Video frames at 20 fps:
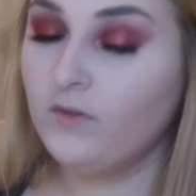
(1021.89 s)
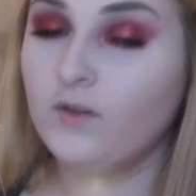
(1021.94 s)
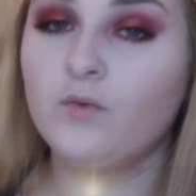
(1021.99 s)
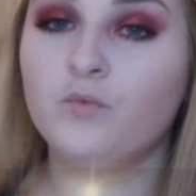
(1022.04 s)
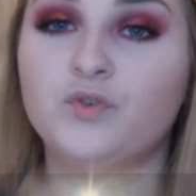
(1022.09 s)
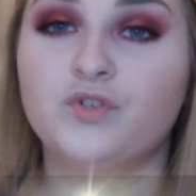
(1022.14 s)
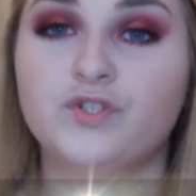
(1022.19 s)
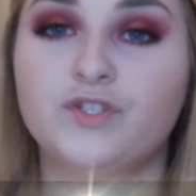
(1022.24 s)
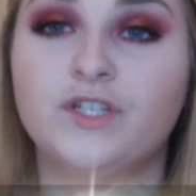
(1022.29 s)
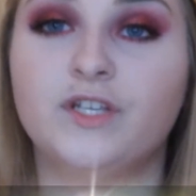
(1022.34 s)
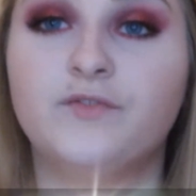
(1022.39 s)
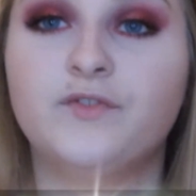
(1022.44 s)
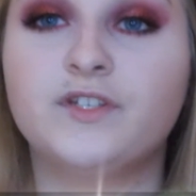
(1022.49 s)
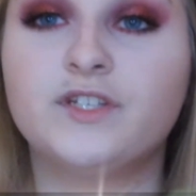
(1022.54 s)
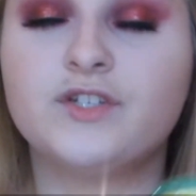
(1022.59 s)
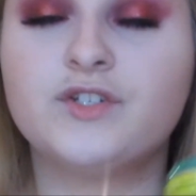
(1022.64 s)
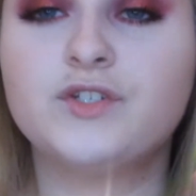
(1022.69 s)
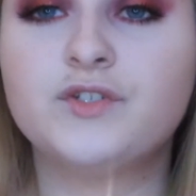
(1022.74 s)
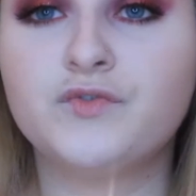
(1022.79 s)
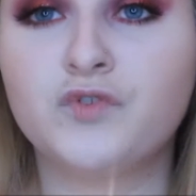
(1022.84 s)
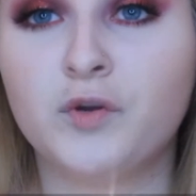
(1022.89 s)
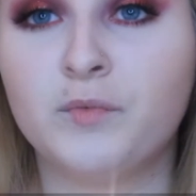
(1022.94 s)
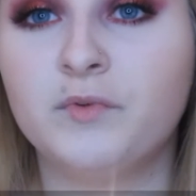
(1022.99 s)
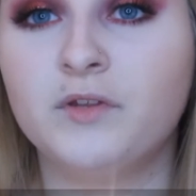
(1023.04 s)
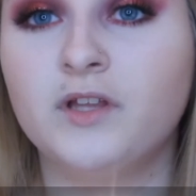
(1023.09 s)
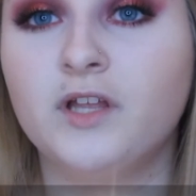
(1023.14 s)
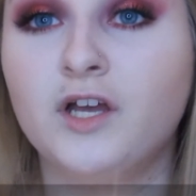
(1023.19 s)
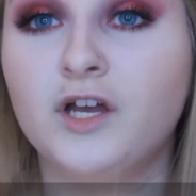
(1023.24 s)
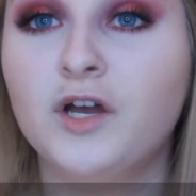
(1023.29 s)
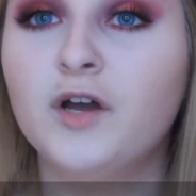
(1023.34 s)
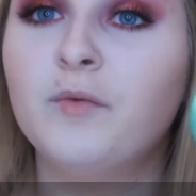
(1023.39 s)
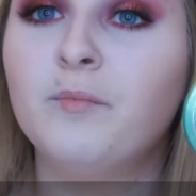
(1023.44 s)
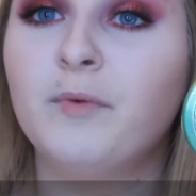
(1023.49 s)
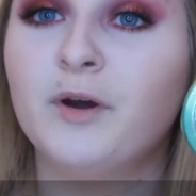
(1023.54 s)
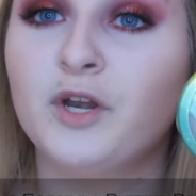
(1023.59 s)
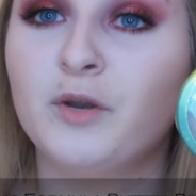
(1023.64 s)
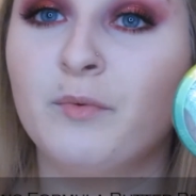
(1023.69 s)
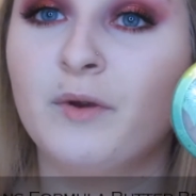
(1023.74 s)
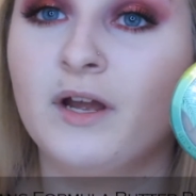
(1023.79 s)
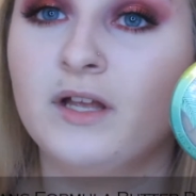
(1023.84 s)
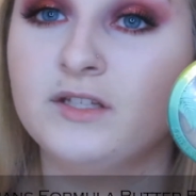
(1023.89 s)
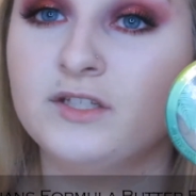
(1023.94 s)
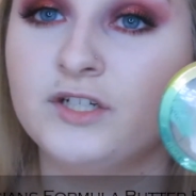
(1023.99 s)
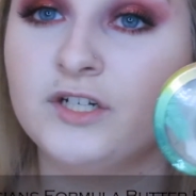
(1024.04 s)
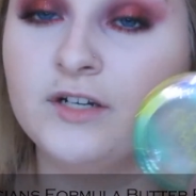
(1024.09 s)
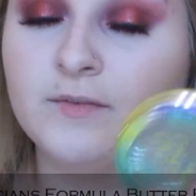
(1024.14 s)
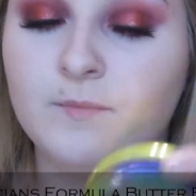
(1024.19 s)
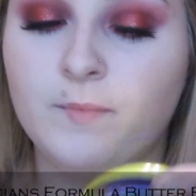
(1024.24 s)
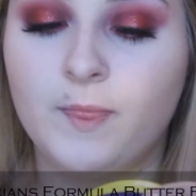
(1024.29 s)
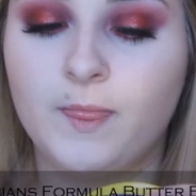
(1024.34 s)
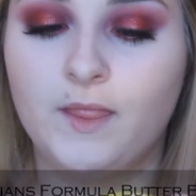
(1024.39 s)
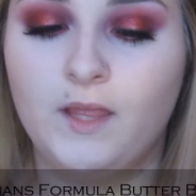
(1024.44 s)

which is the Physicians Formula Butter Bronzer.